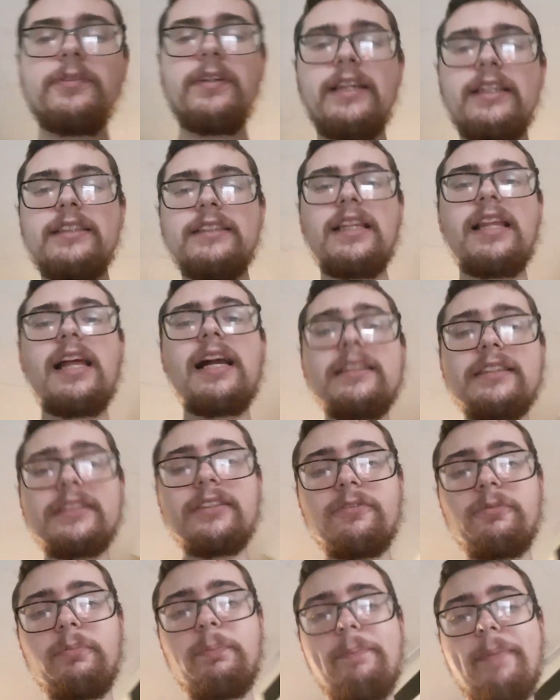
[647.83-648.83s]
has lots
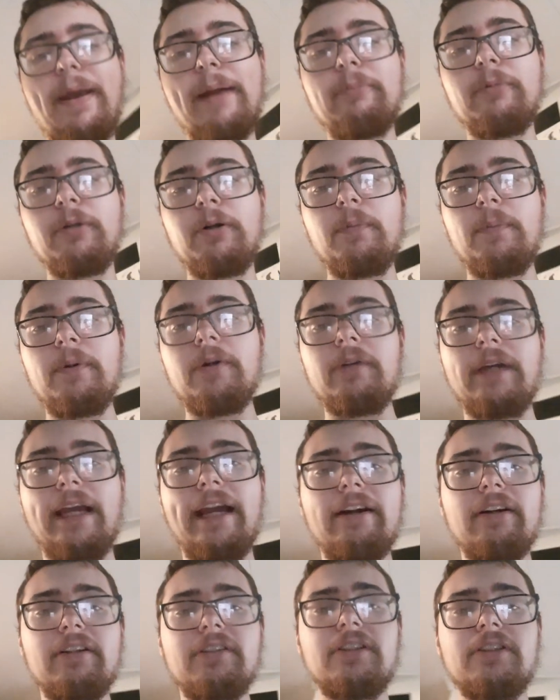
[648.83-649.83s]
of memorable
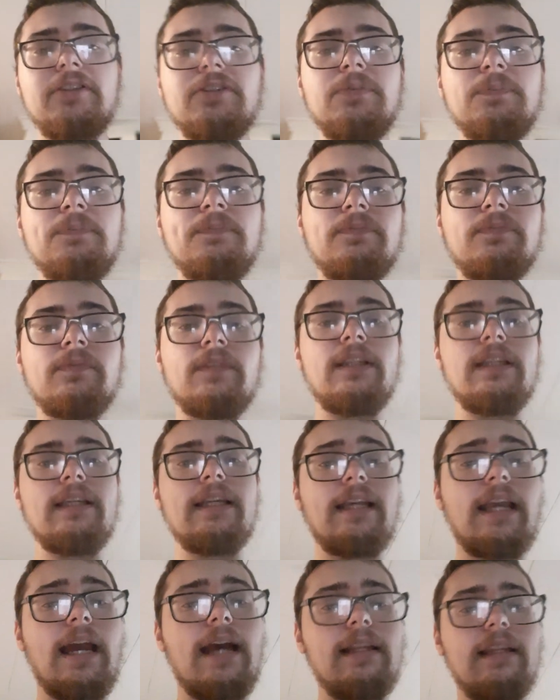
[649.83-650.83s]
characters.
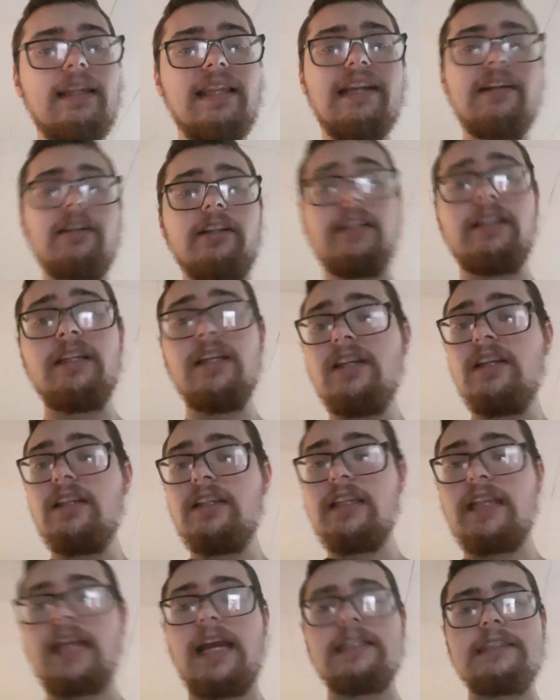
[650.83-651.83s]
Got Larry,
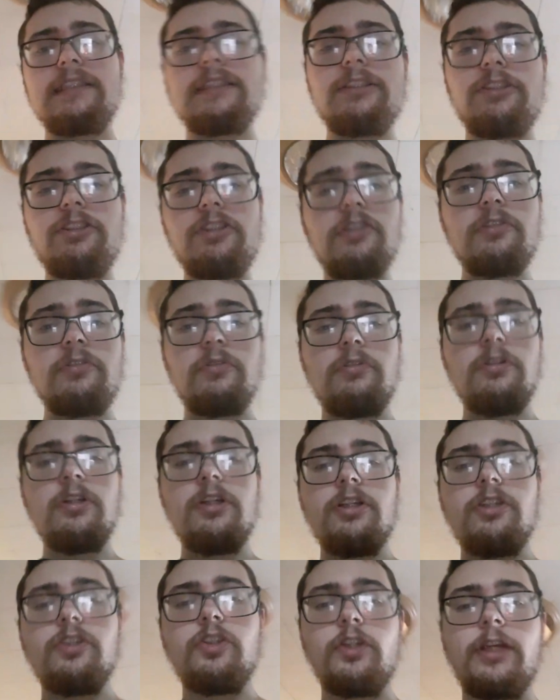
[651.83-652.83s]
got Stu,
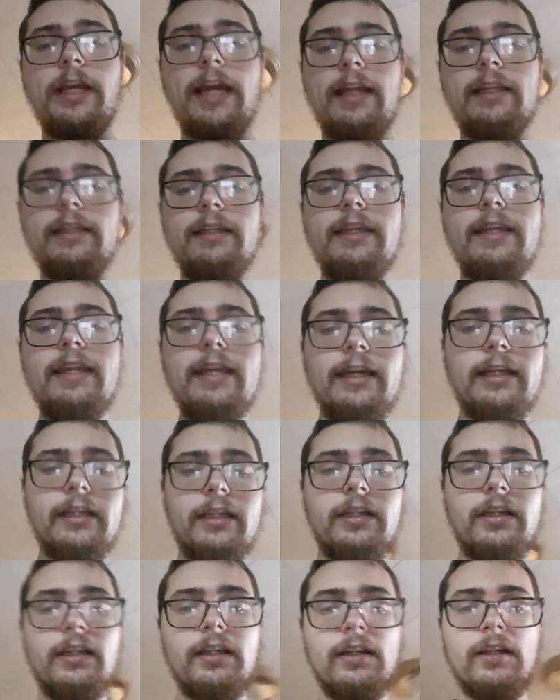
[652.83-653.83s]
you got
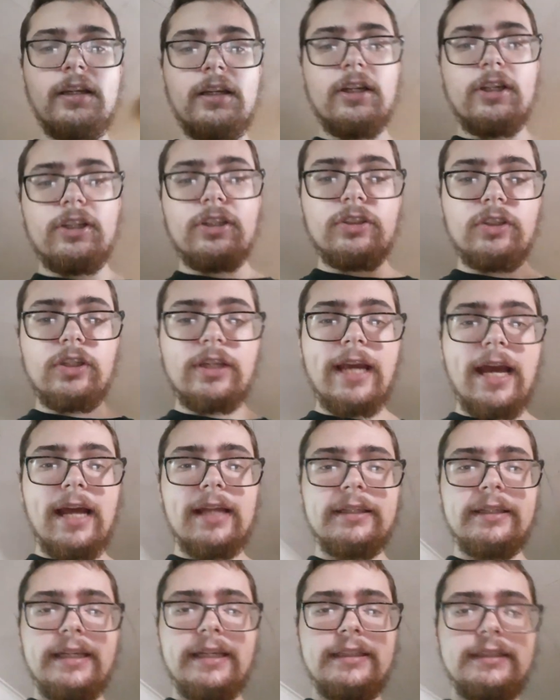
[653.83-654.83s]
Nick, you
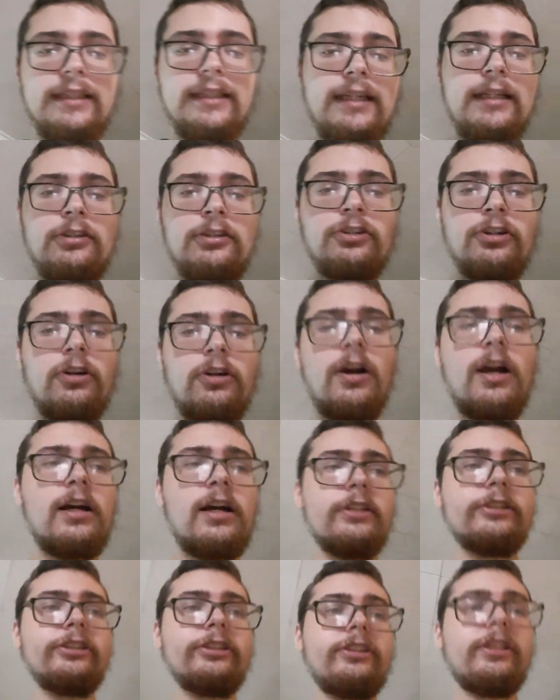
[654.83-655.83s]
got Nadine
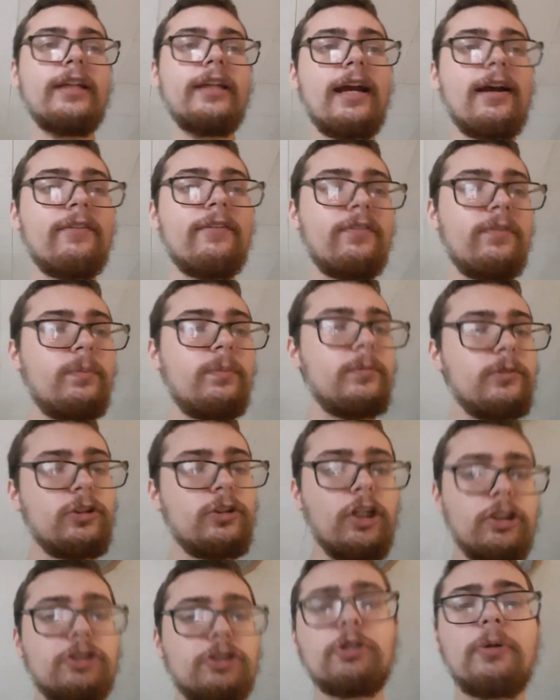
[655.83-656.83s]
Cross, you got
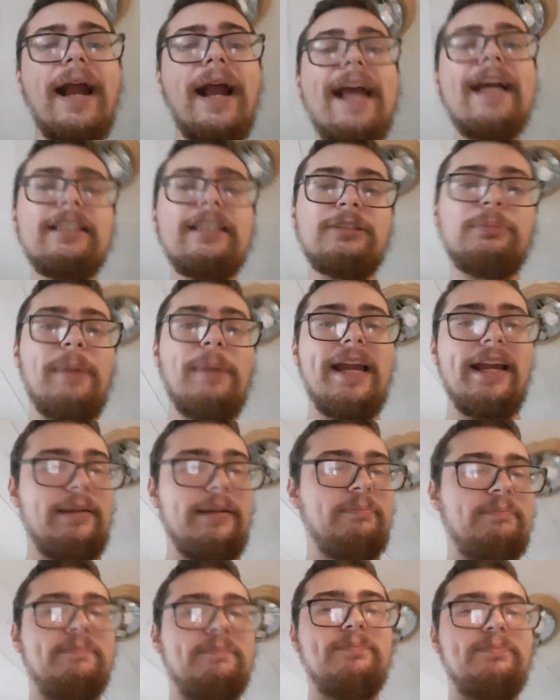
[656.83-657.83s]
the Trash
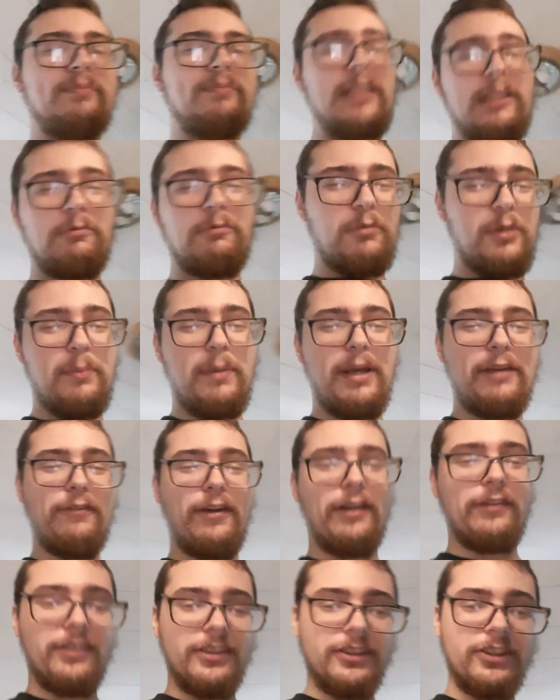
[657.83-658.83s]
Man, one of my
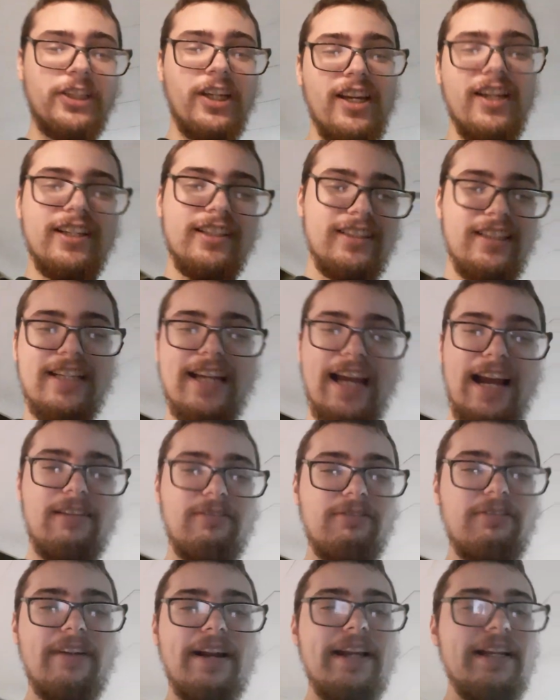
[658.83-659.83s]
favorites. You got
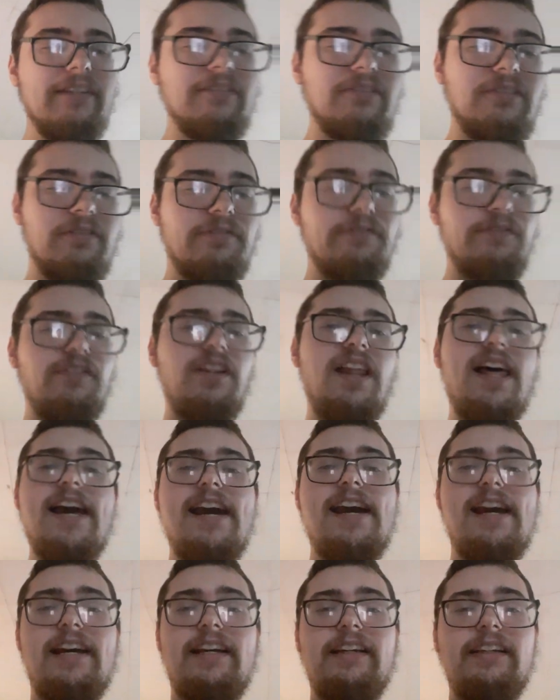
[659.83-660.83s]
Randall
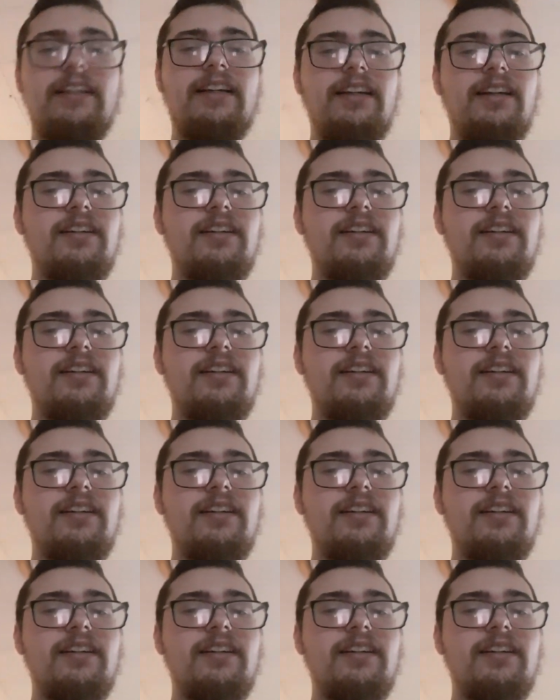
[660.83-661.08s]
Flagg.